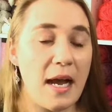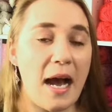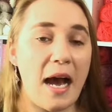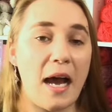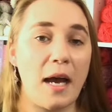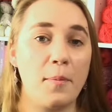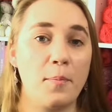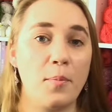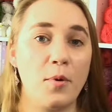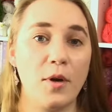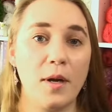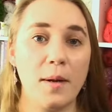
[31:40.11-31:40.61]

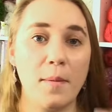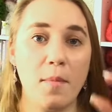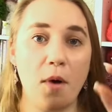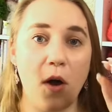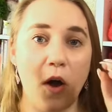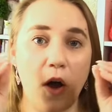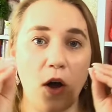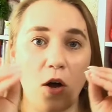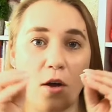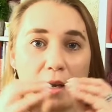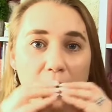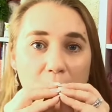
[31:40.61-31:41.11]
I put them
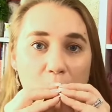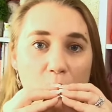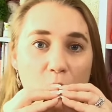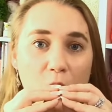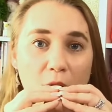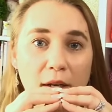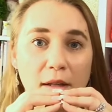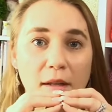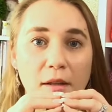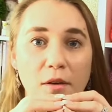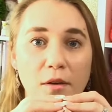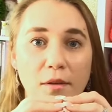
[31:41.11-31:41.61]
all in
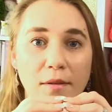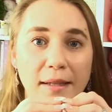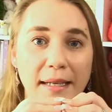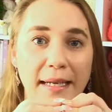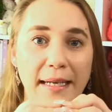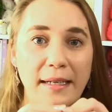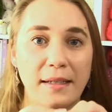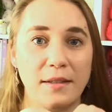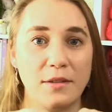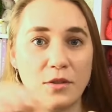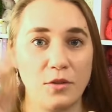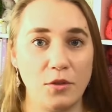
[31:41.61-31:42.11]
one little
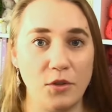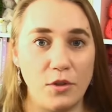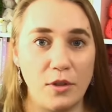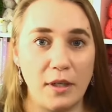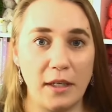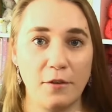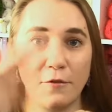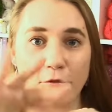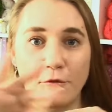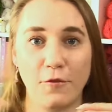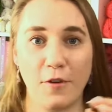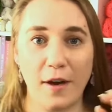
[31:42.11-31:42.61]
link so you
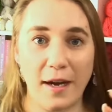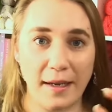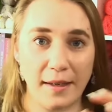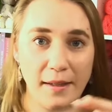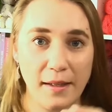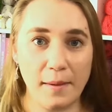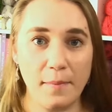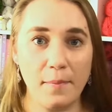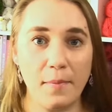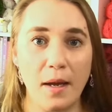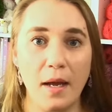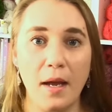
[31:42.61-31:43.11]
can find
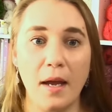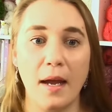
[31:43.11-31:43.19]
them